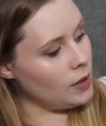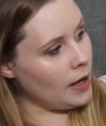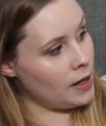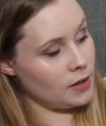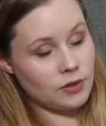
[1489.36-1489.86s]

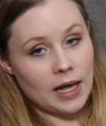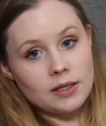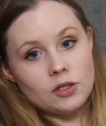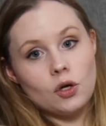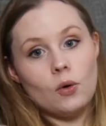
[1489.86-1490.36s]
And
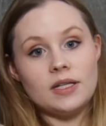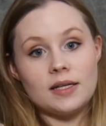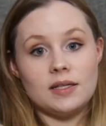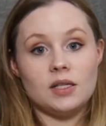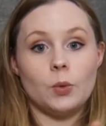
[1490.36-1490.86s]
that's so it
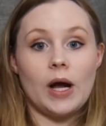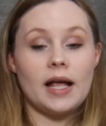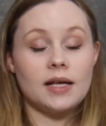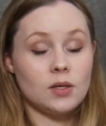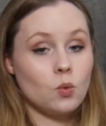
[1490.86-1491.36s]
doesn't
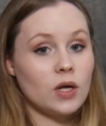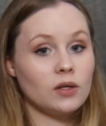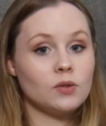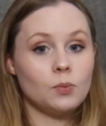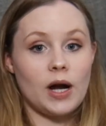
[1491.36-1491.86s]
spray, because it
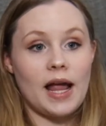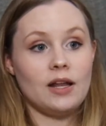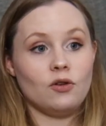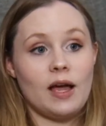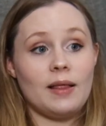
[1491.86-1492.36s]
will spray
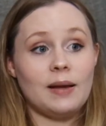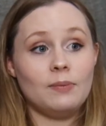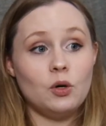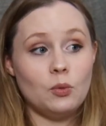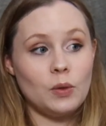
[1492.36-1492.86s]
and you'll get like
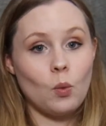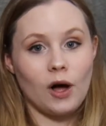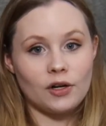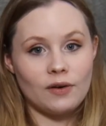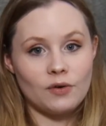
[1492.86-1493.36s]
poopy
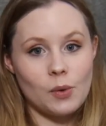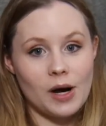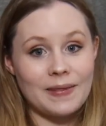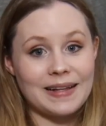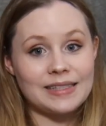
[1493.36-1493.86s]
water everywhere,
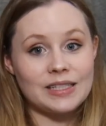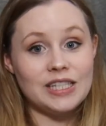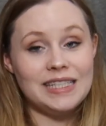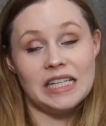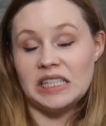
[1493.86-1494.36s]
and that's
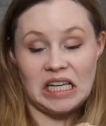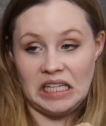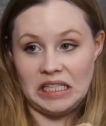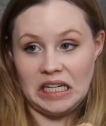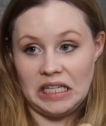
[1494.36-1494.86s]
disgusting.
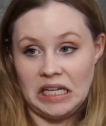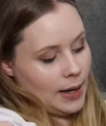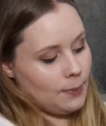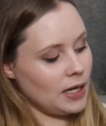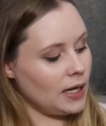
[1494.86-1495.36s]

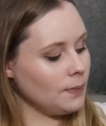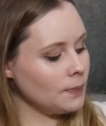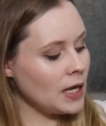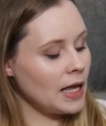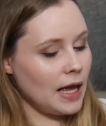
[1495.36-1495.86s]
Clamp it
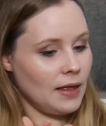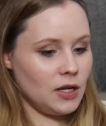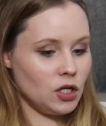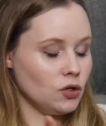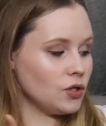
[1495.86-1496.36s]
in, and
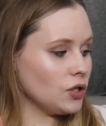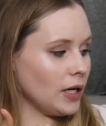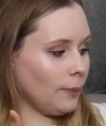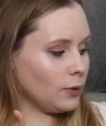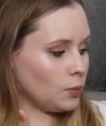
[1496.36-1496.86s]
then you use your
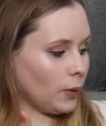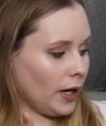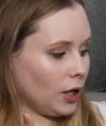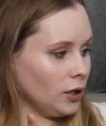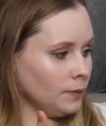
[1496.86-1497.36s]
diaper
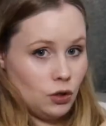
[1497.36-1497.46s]
sprayer.